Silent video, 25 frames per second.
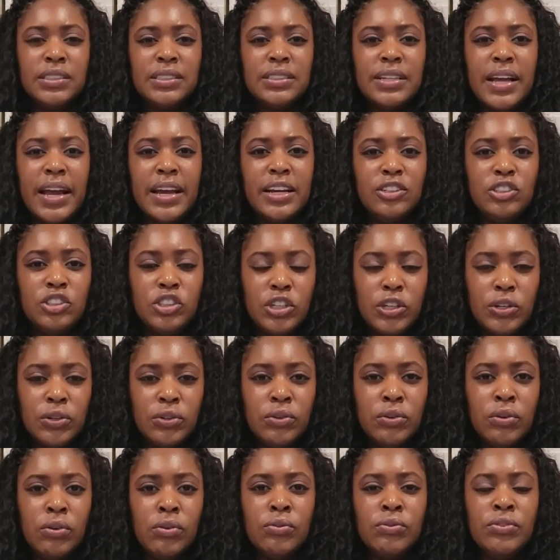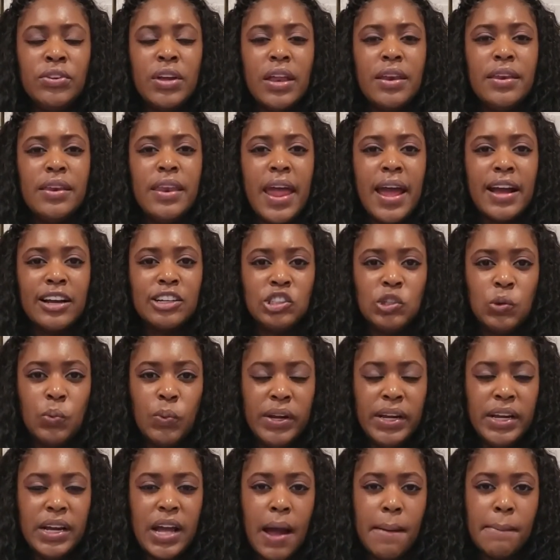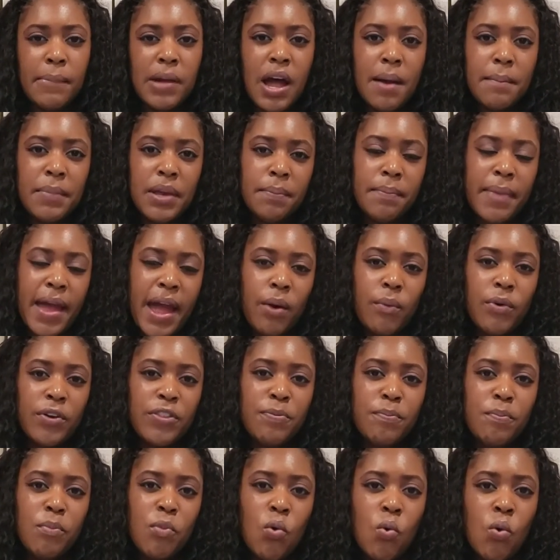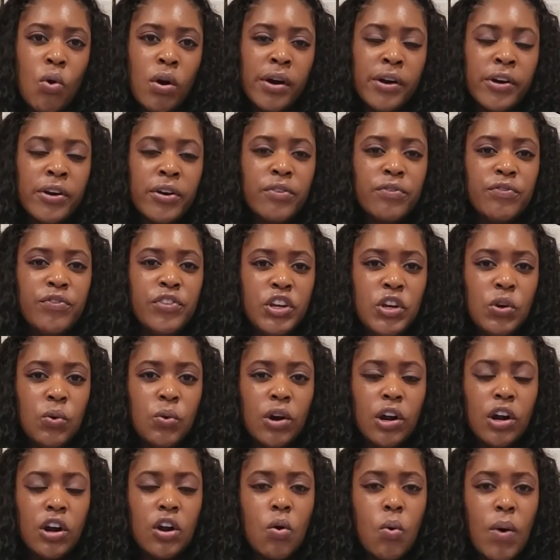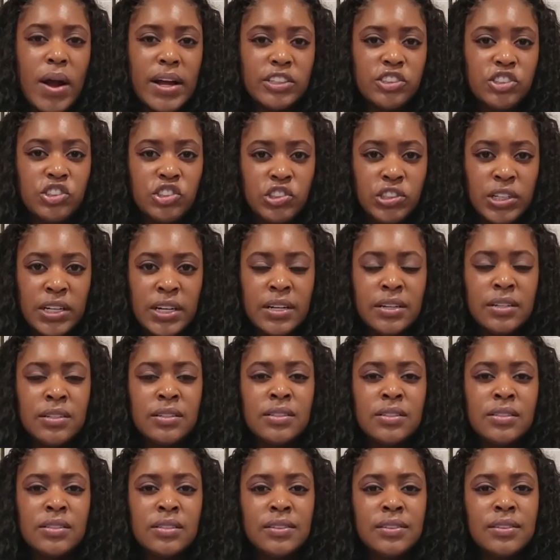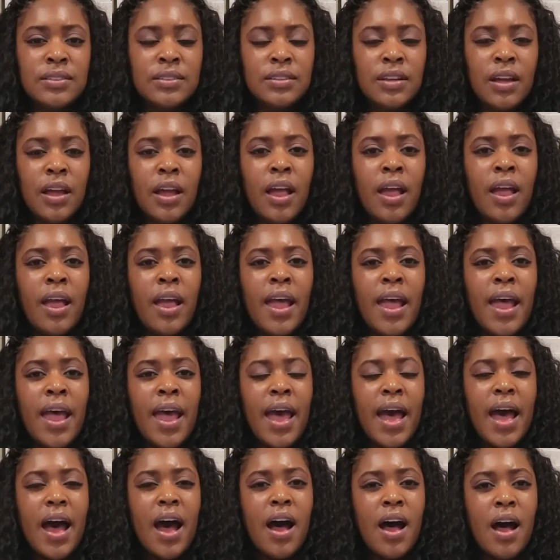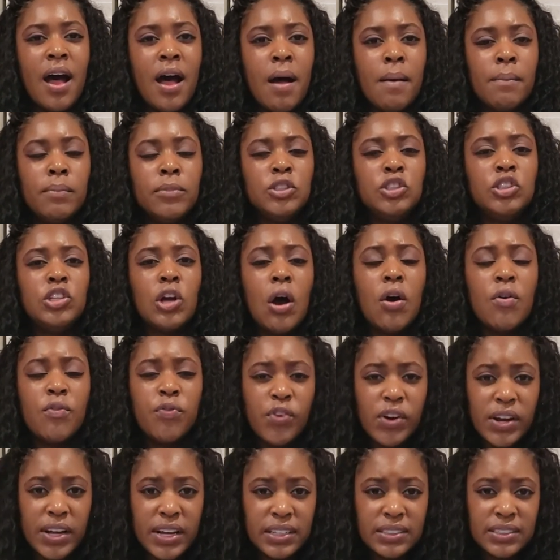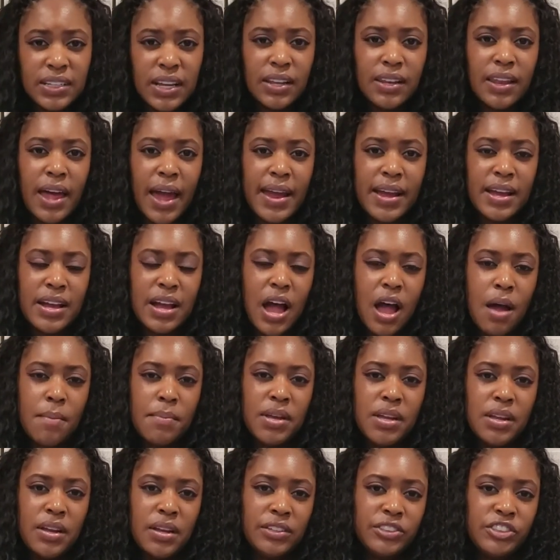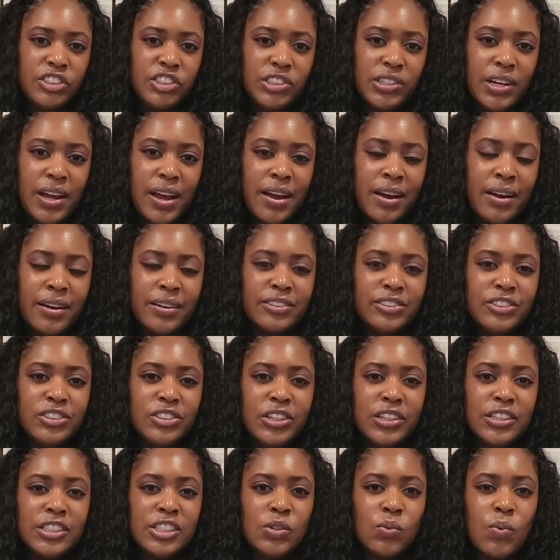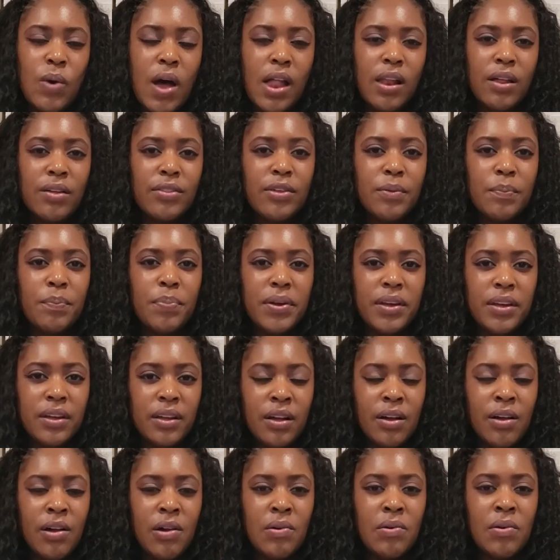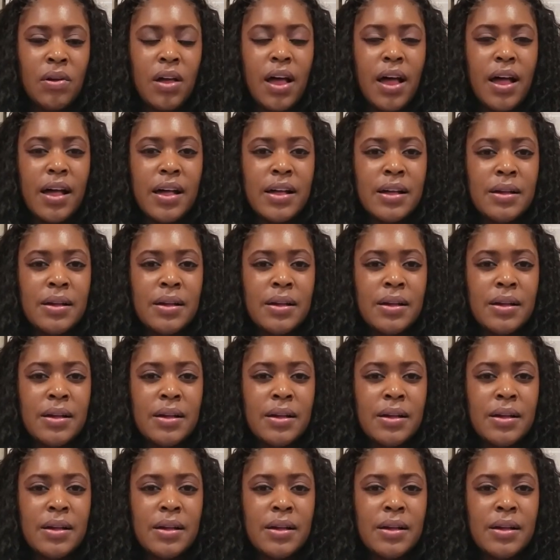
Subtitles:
Stay tuned next week. I'm coming back with more viewer questions. Don't forget to like, comment, and share. Just swallow the pill.